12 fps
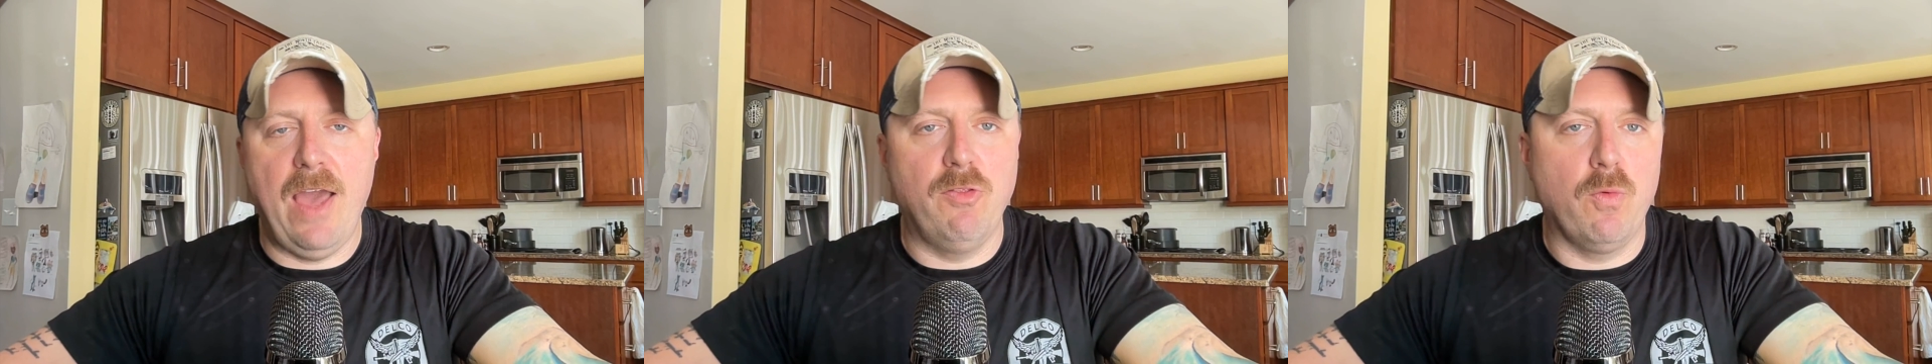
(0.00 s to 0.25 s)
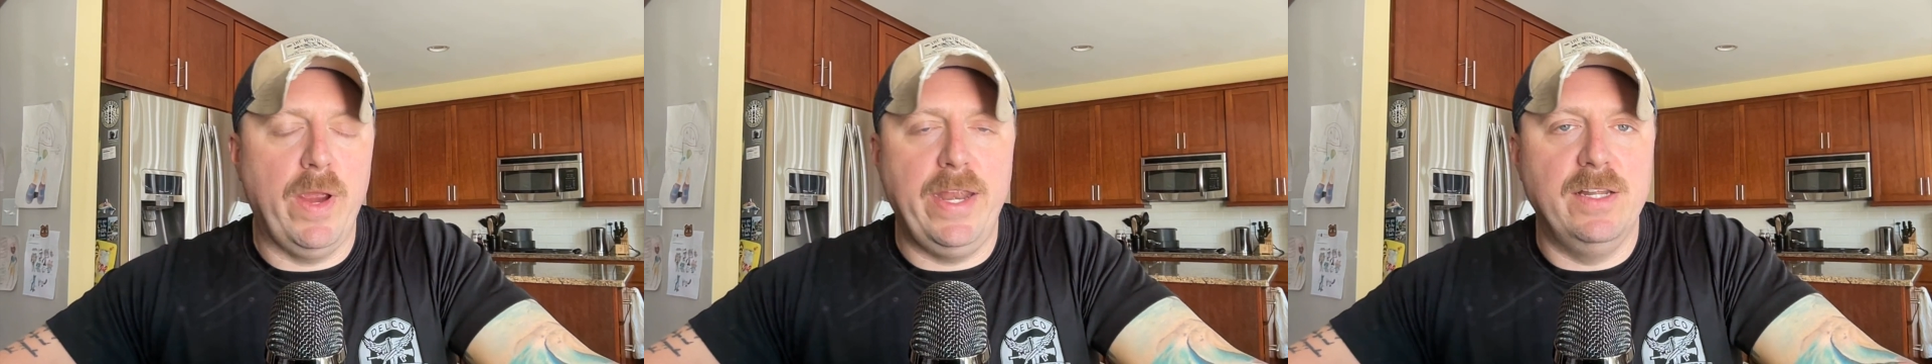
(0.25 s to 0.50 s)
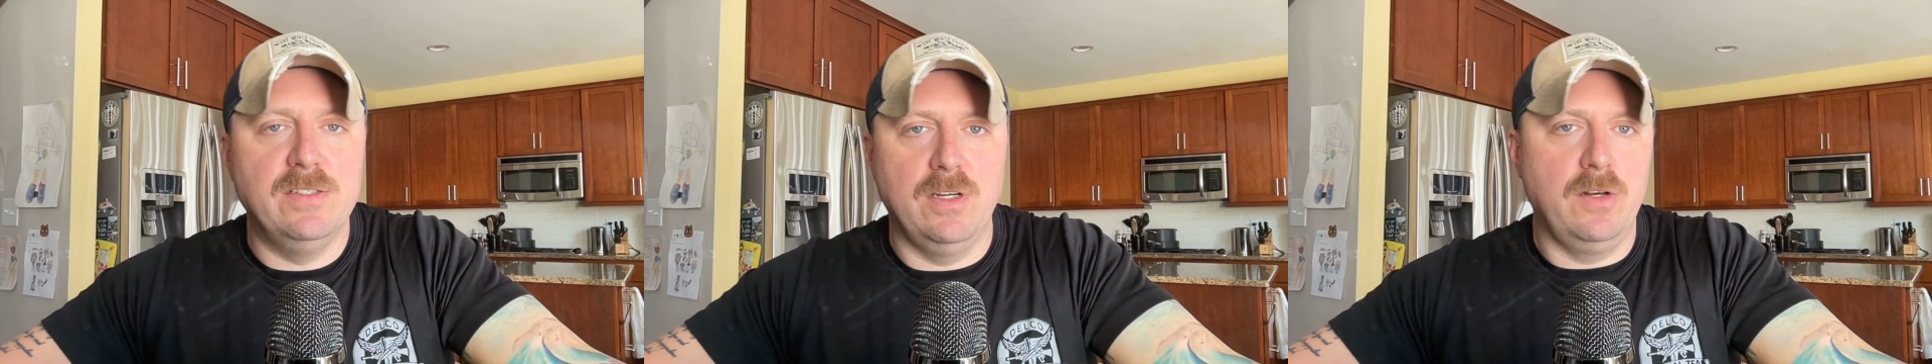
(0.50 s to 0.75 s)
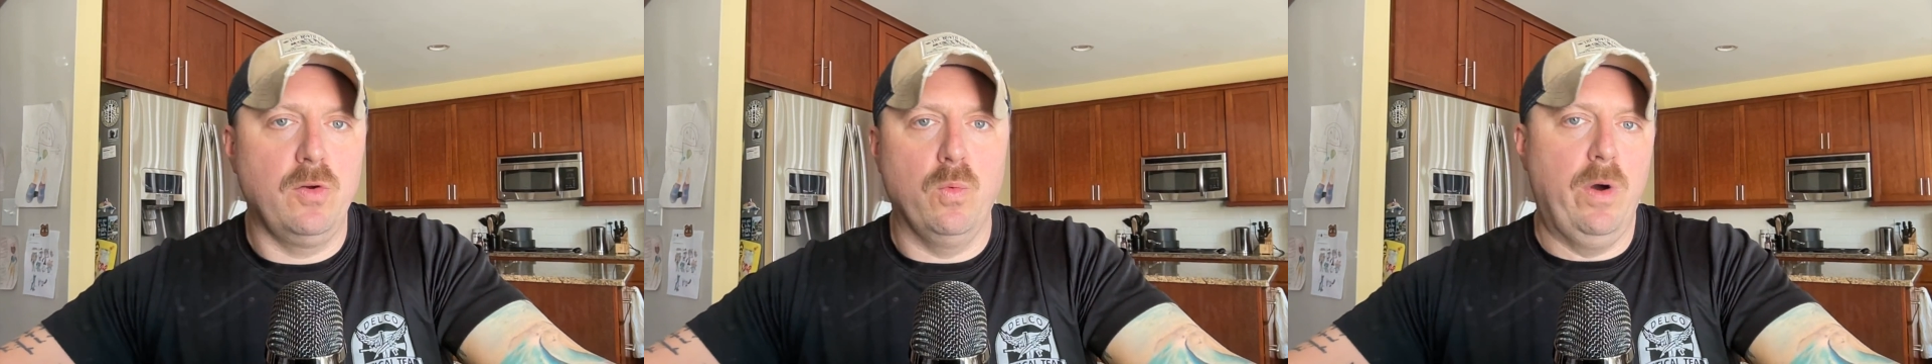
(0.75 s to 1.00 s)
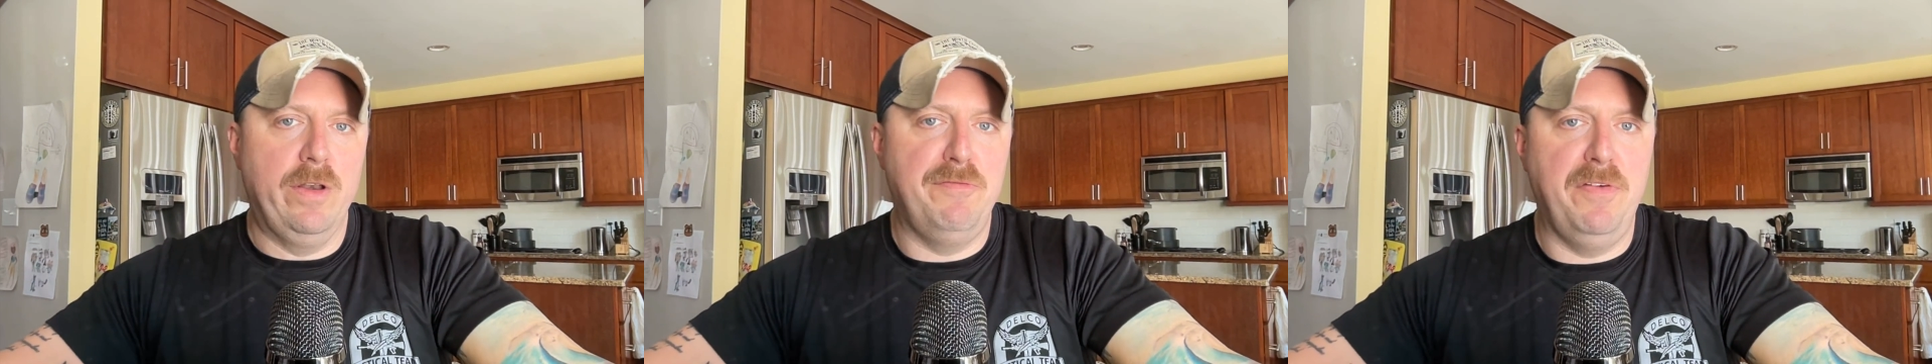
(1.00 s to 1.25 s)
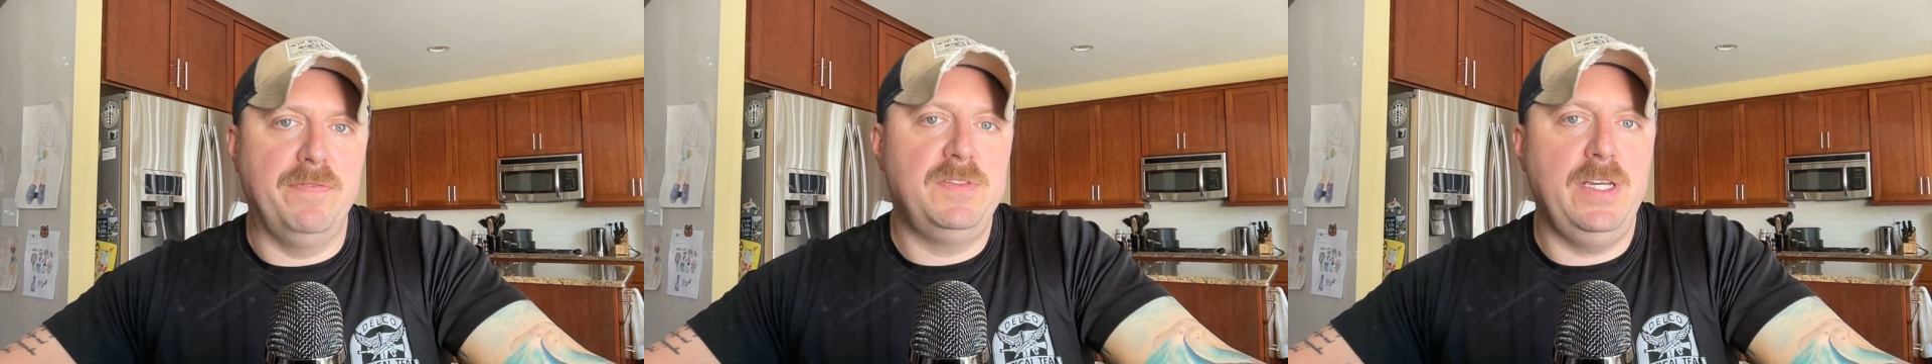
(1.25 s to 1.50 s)
and the rate is under
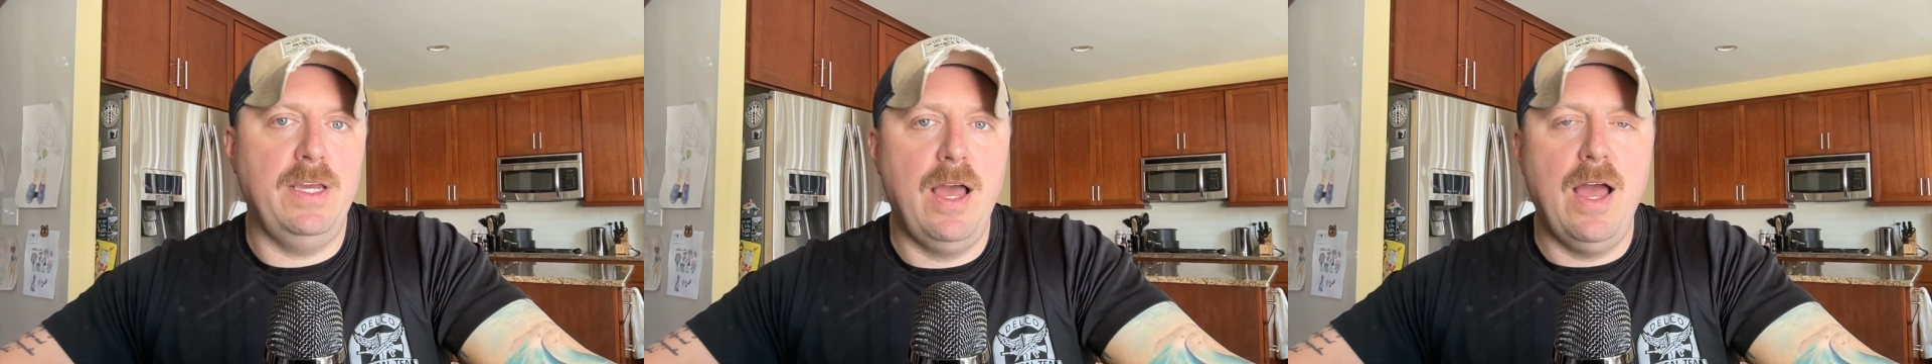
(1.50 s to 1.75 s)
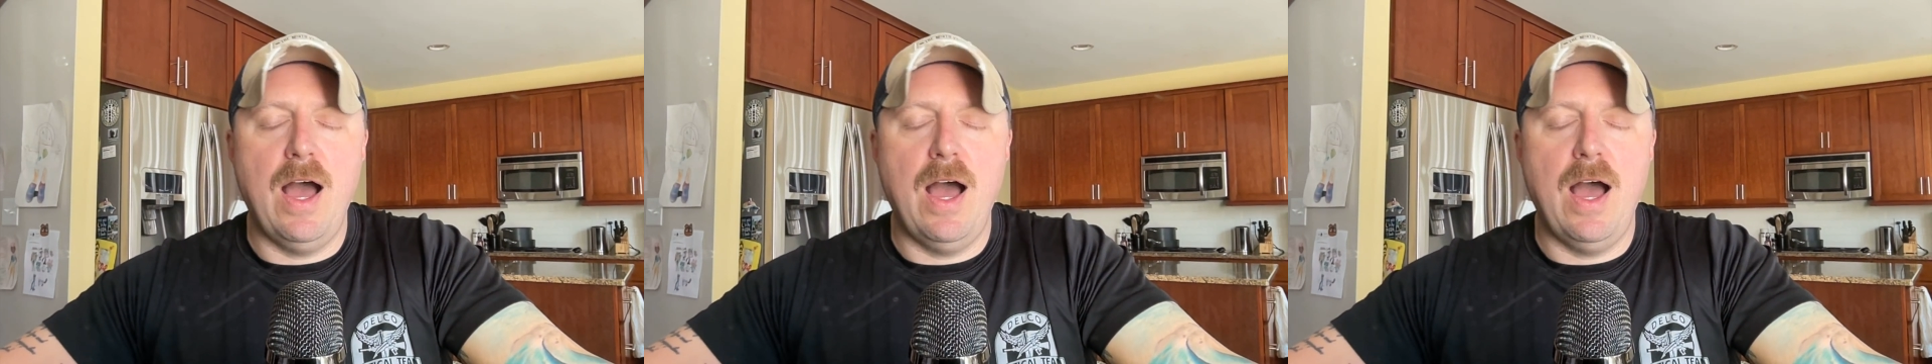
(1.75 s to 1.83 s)
150,